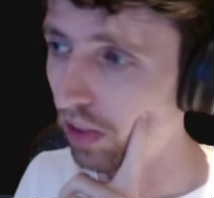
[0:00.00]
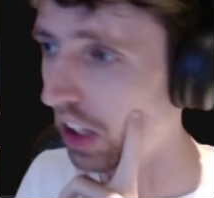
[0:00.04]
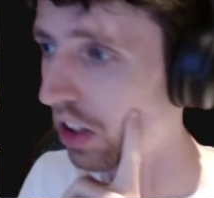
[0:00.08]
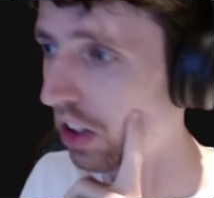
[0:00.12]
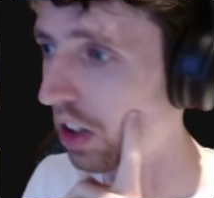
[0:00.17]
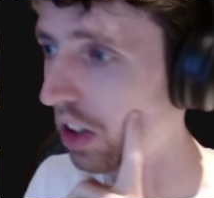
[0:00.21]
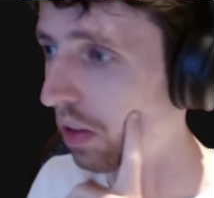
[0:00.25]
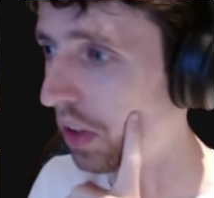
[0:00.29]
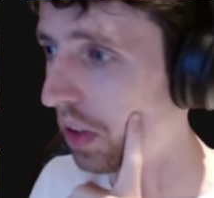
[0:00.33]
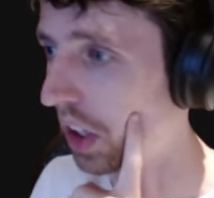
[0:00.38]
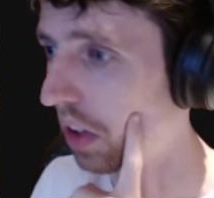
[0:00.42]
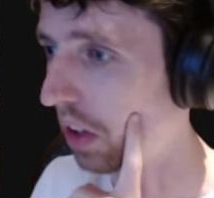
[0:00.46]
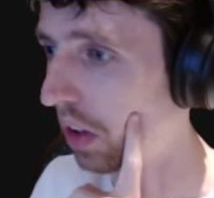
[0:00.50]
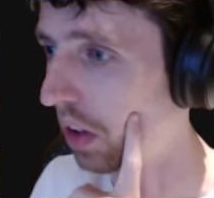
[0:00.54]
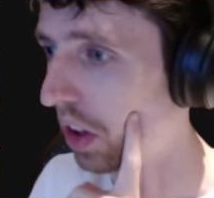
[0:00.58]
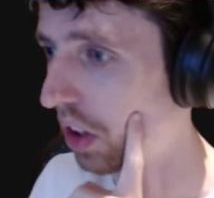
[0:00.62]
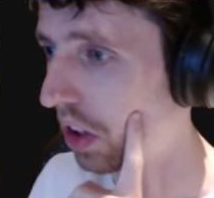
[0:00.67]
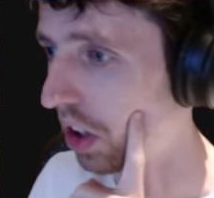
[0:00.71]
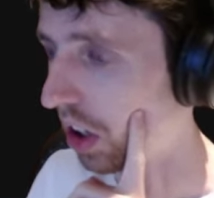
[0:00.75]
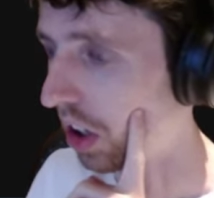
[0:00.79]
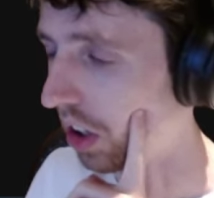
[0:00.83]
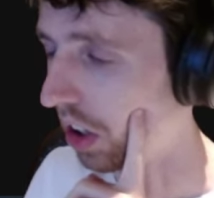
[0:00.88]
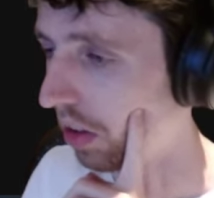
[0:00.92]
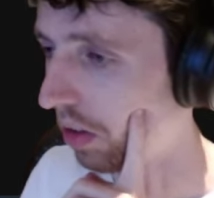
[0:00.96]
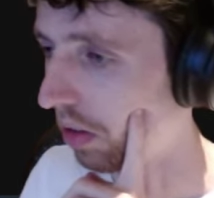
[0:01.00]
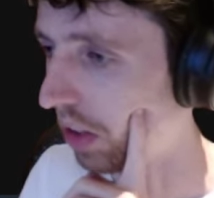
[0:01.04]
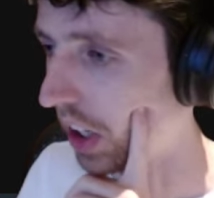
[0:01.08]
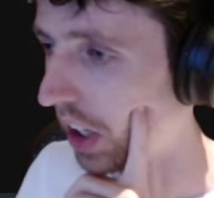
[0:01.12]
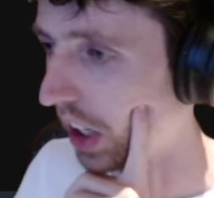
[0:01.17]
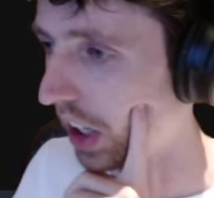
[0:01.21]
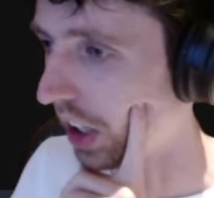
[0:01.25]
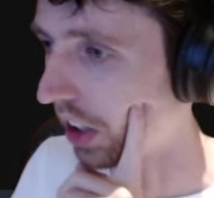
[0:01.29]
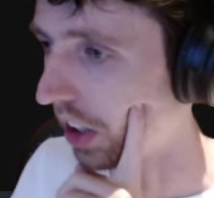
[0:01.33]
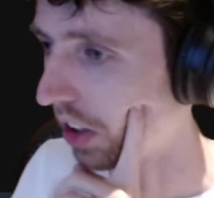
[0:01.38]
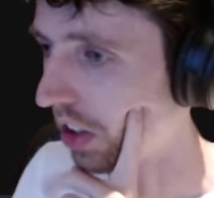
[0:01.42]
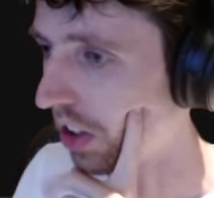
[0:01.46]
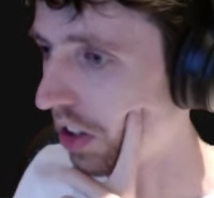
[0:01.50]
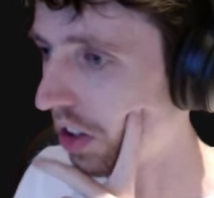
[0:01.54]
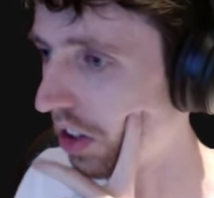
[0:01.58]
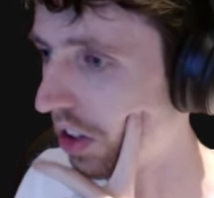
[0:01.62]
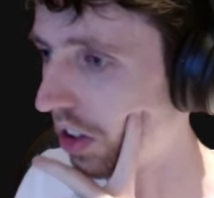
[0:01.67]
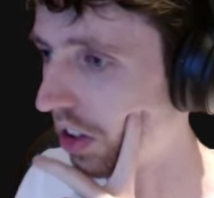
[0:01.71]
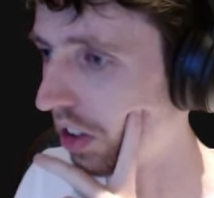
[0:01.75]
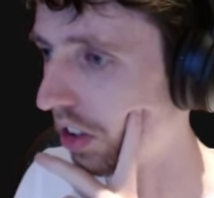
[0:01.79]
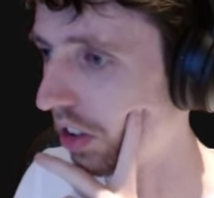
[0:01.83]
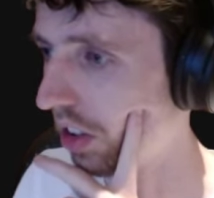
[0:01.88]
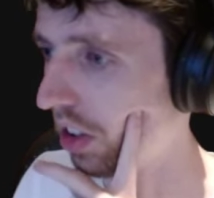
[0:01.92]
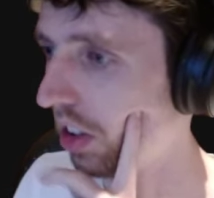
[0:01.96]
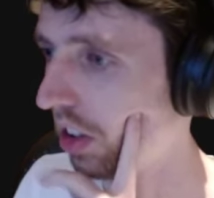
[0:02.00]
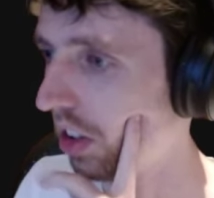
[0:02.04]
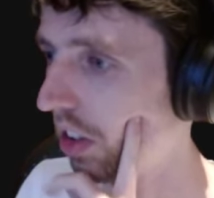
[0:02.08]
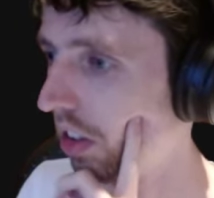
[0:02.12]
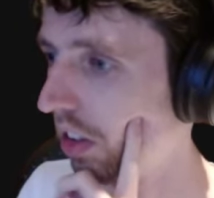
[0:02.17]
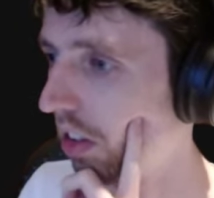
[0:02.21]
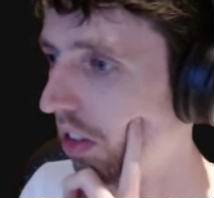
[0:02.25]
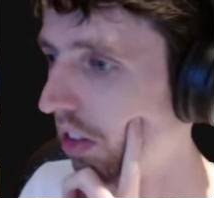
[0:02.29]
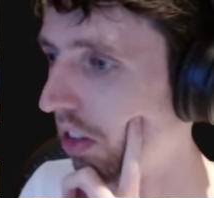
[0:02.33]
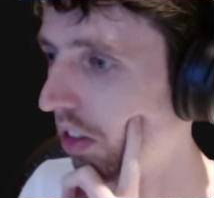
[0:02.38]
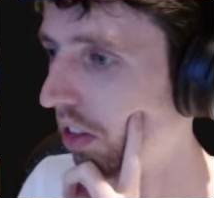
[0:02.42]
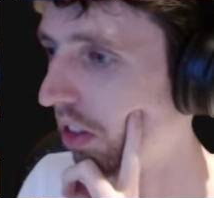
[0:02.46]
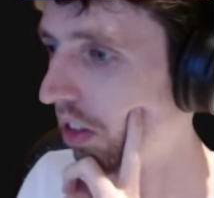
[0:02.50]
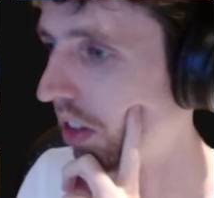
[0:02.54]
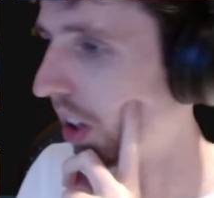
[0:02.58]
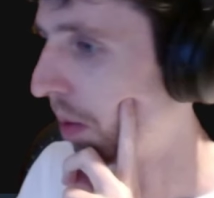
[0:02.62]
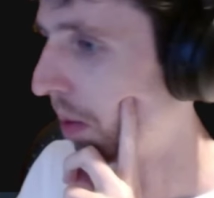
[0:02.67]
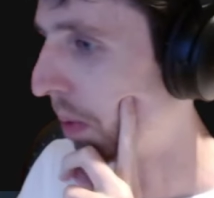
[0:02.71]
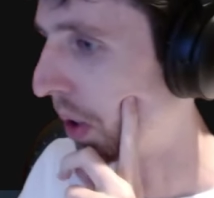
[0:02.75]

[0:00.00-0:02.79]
hit something with Totem and they